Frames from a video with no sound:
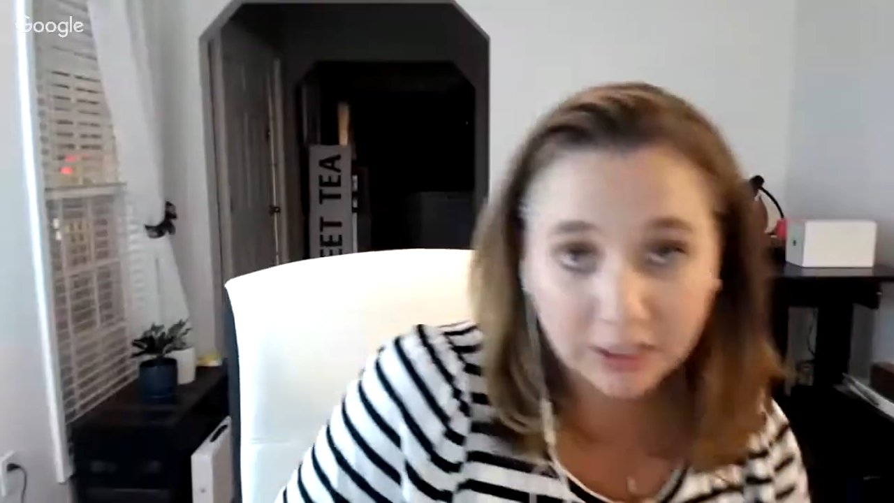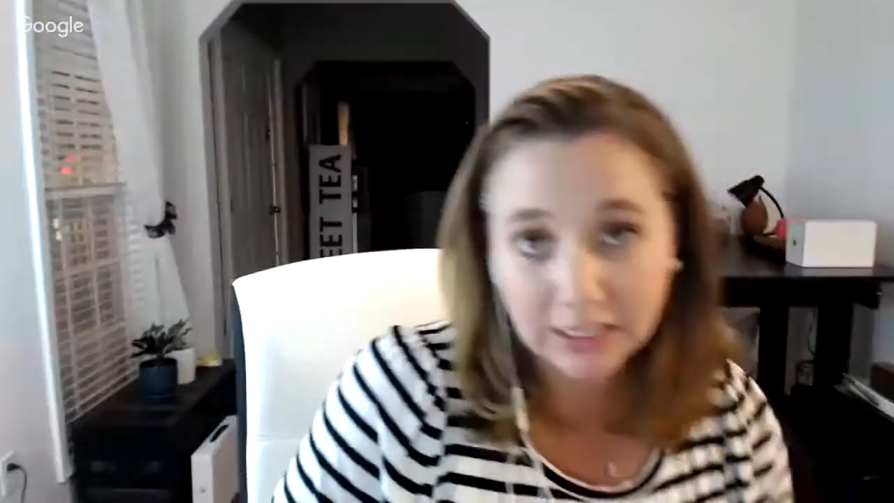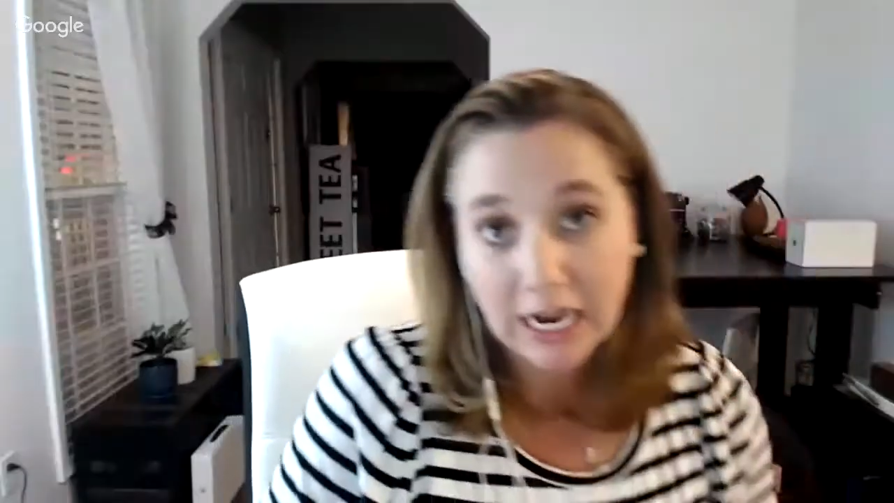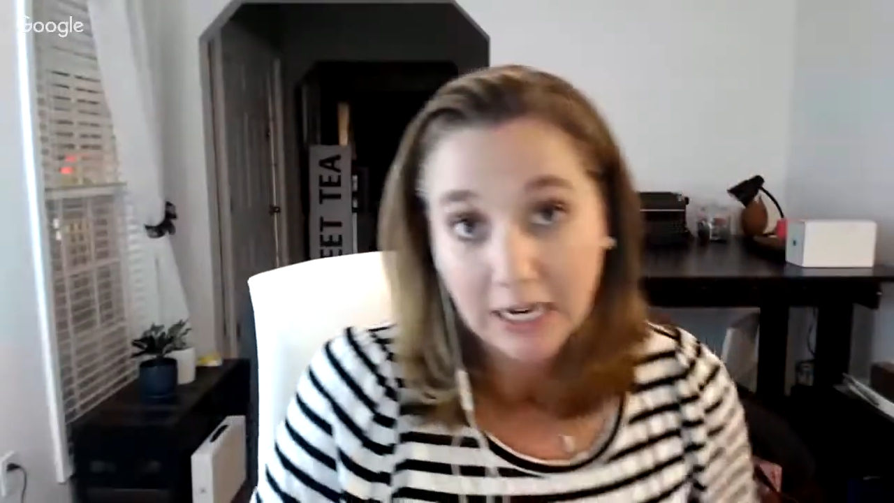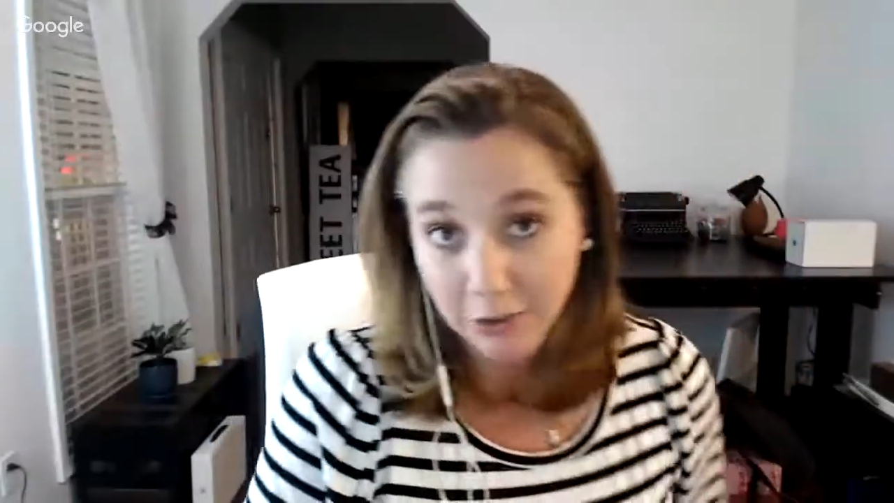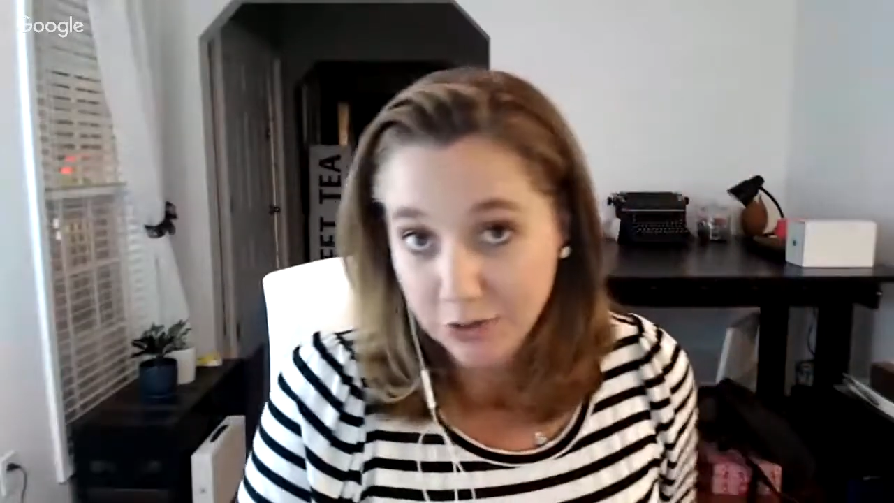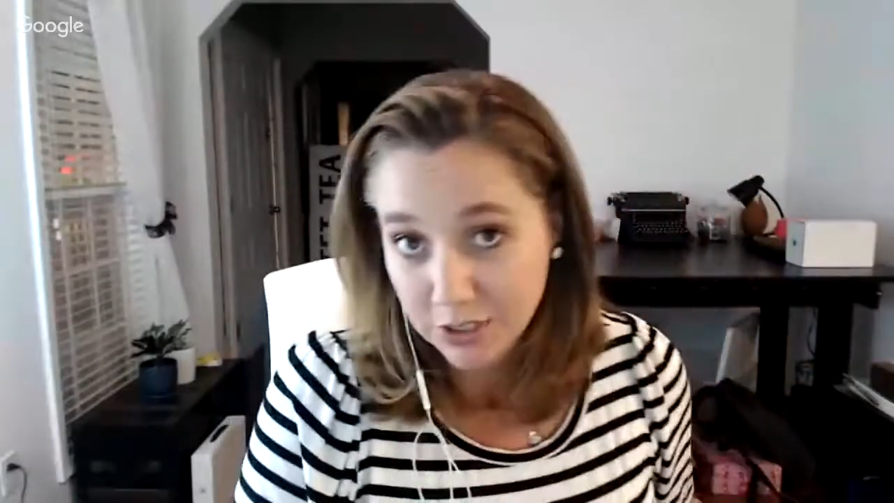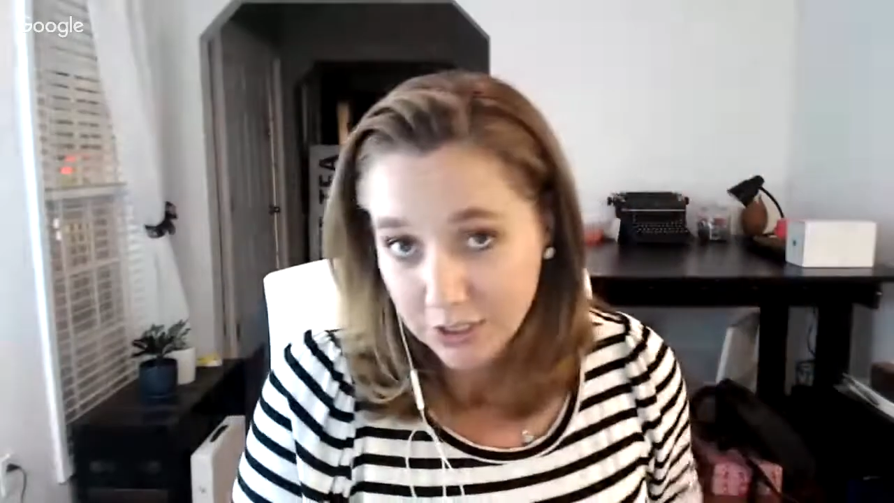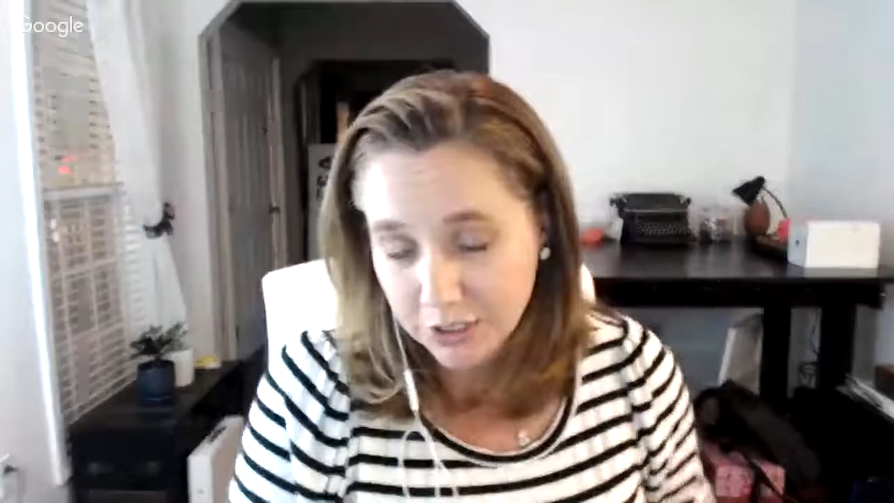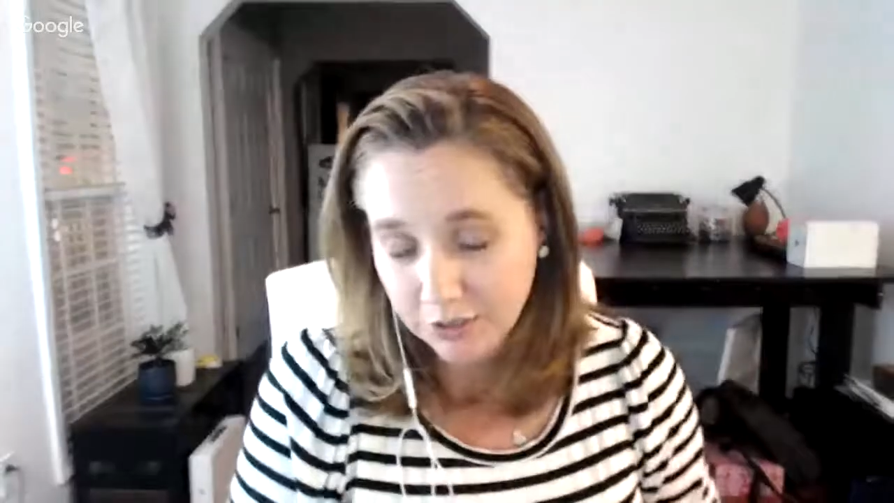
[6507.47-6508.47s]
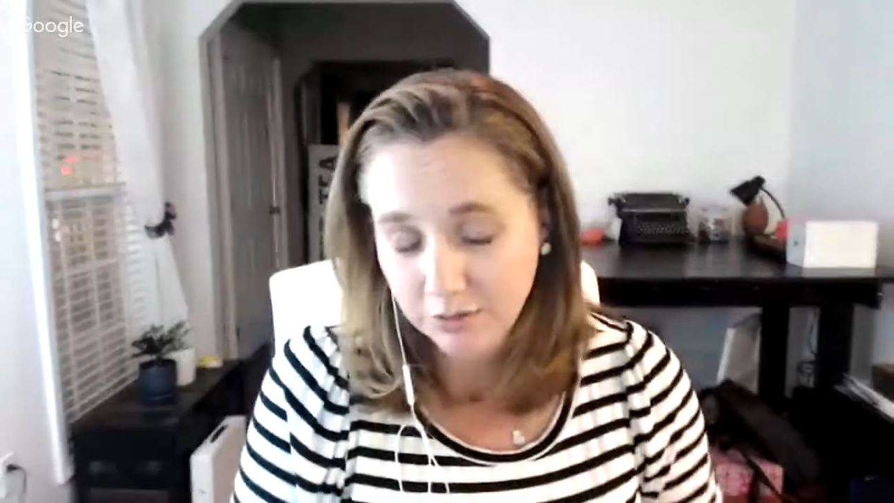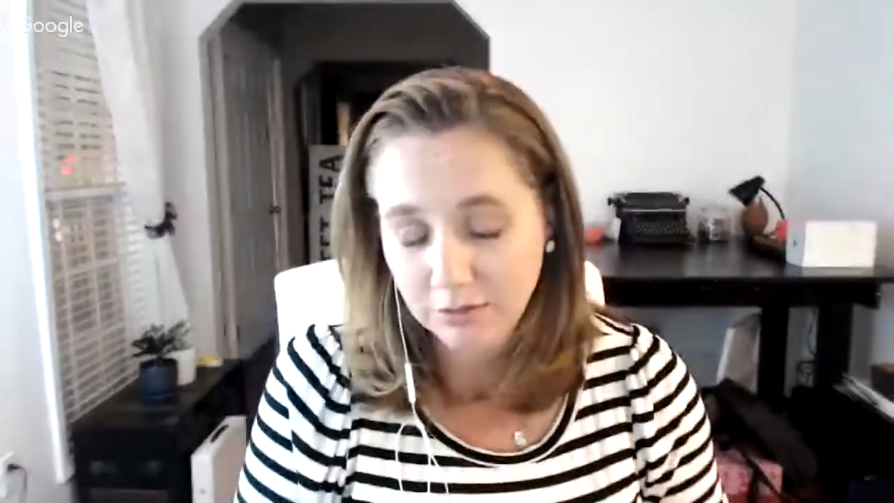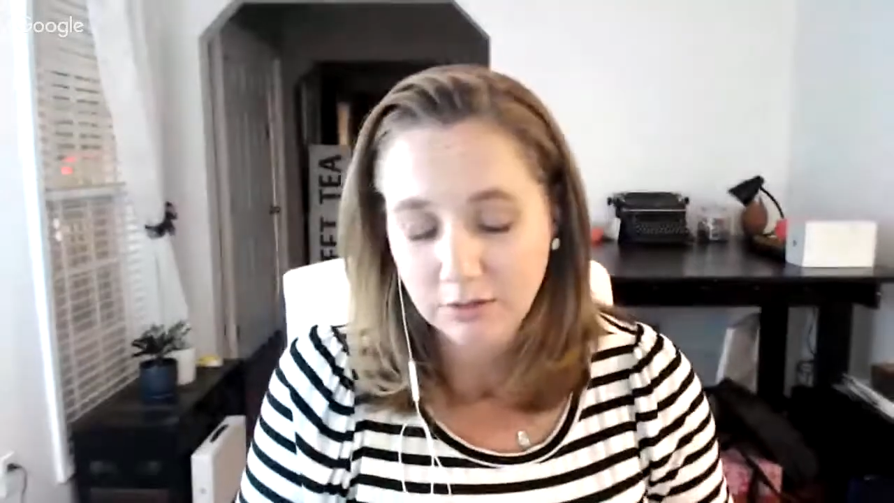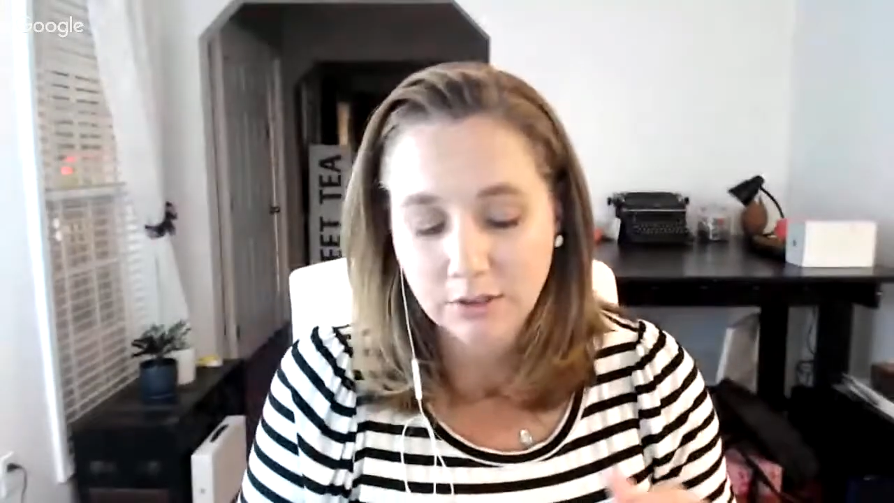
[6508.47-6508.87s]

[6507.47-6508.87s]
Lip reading: that I used to do